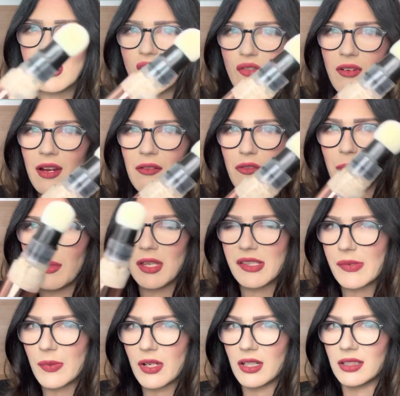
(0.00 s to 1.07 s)
all right for me as
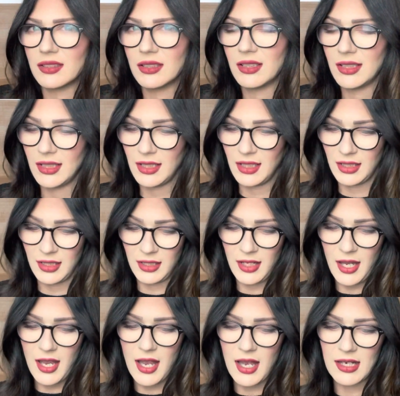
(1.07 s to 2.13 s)
well.
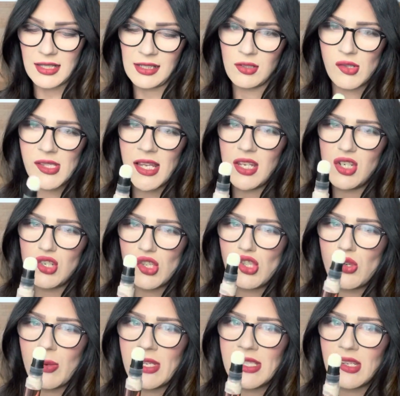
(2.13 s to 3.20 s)
And it looks like you just
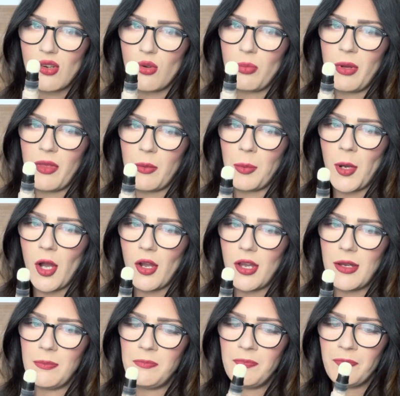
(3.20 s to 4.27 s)
twist it up at the
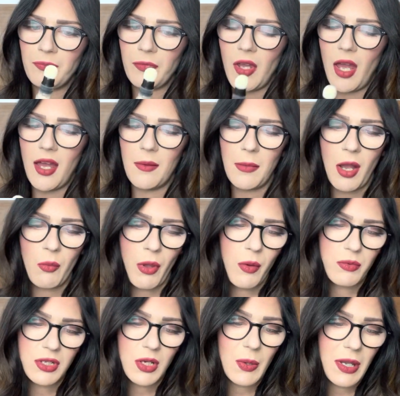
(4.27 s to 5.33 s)
bottom. I won't
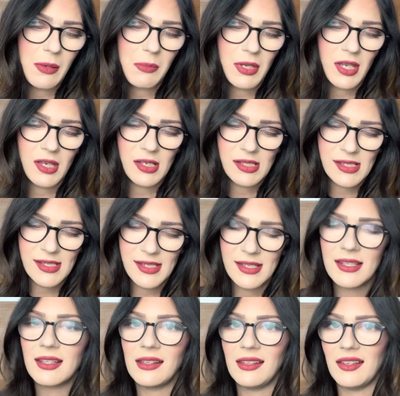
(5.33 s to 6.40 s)
do it because
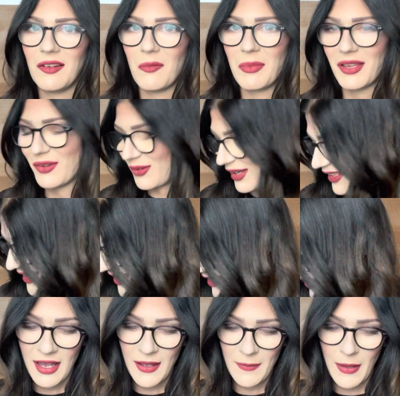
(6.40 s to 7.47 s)
it'll be a waste.
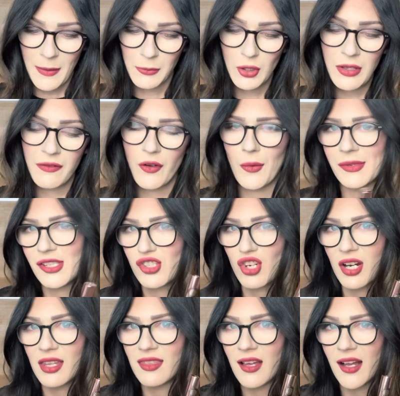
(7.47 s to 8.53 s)
I'm looking forward to
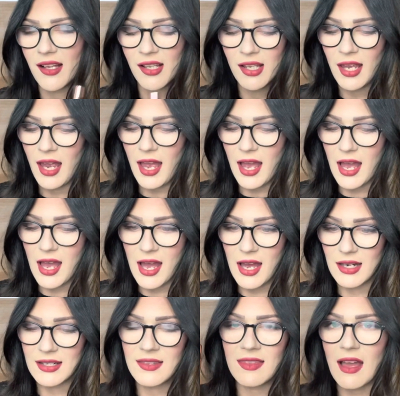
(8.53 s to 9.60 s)
trying that.
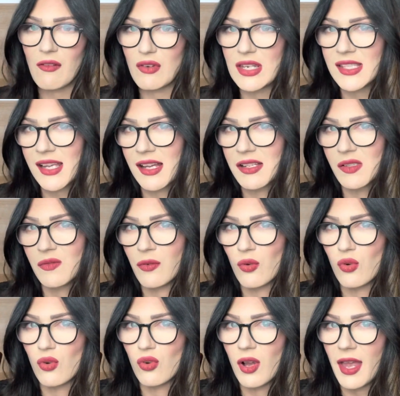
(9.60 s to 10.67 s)
And that retails
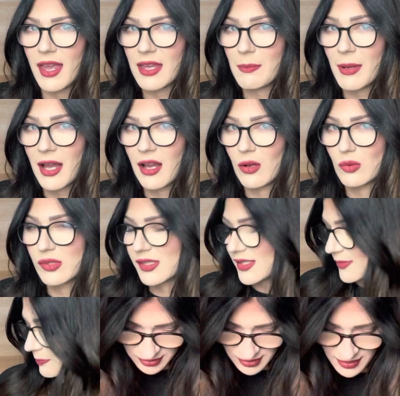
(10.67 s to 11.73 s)
for £8.
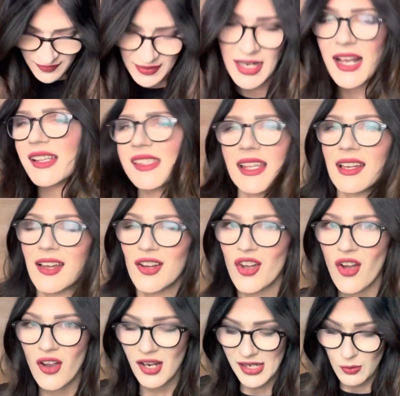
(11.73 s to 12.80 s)
The next thing I
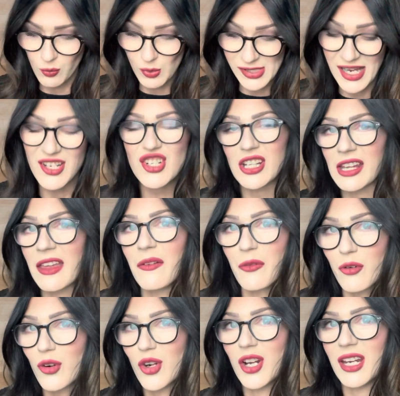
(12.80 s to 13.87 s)
got was actually
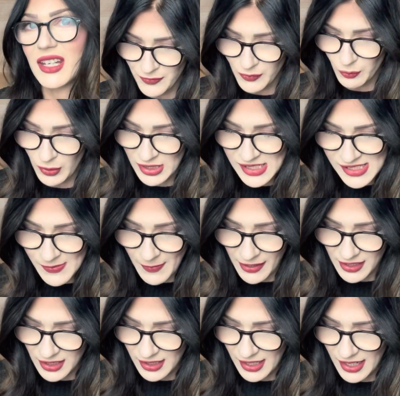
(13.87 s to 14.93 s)
free. When you
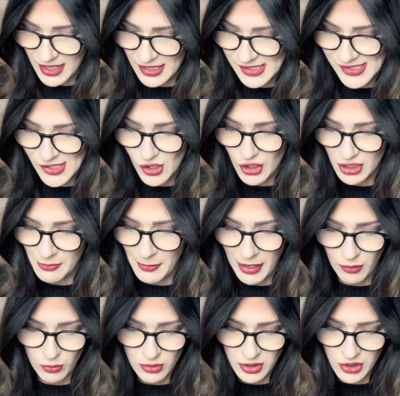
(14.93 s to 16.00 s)
spent a certain
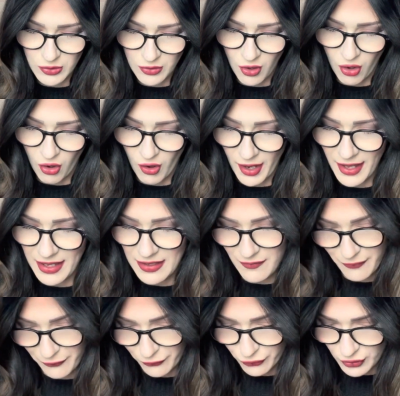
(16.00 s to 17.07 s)
amount, you got a
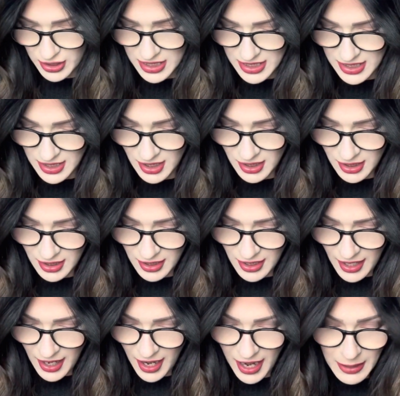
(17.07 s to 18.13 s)
free
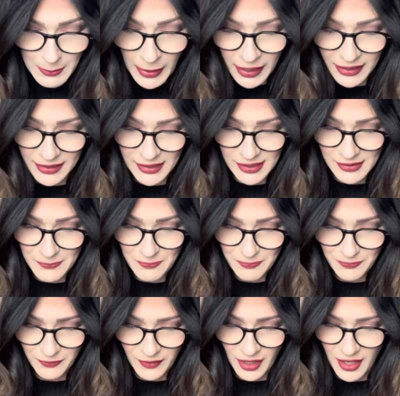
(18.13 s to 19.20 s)
eye palette.
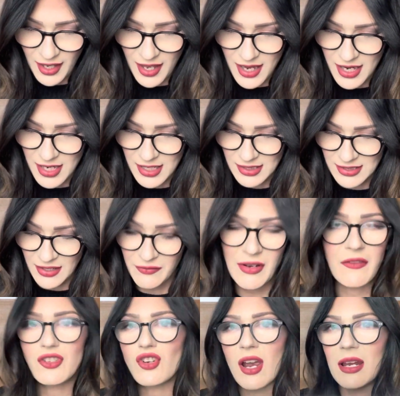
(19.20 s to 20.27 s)
And I've
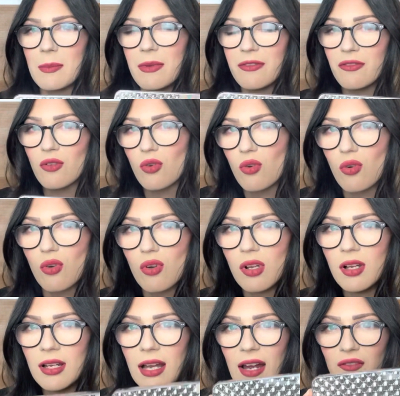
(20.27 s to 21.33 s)
never tried it before.
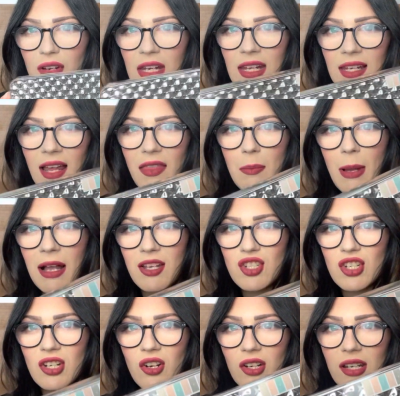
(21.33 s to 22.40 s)
I really like the
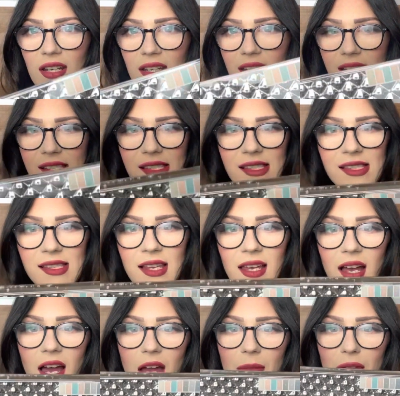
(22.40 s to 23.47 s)
packaging on it. It's
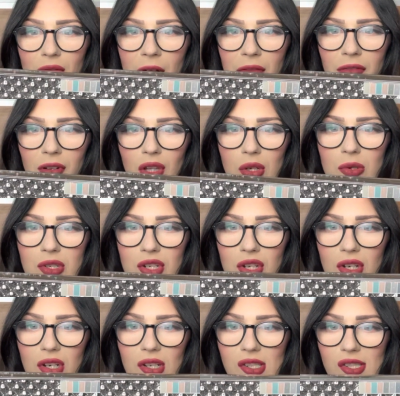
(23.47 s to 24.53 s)
the
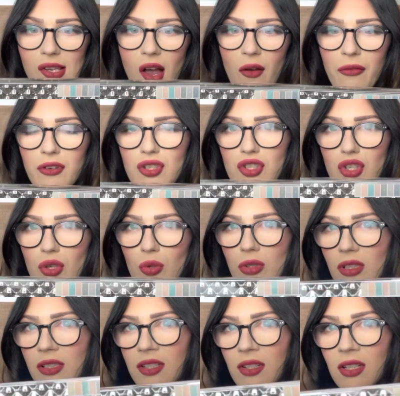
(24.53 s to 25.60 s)
Revolution Soft
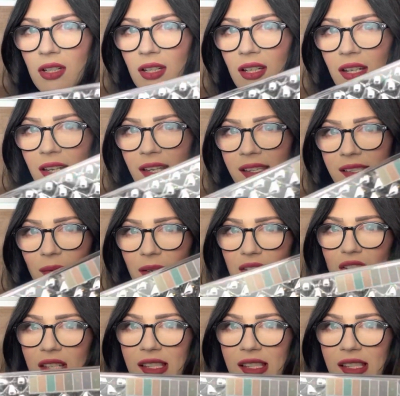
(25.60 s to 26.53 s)
Jeweled. So as you can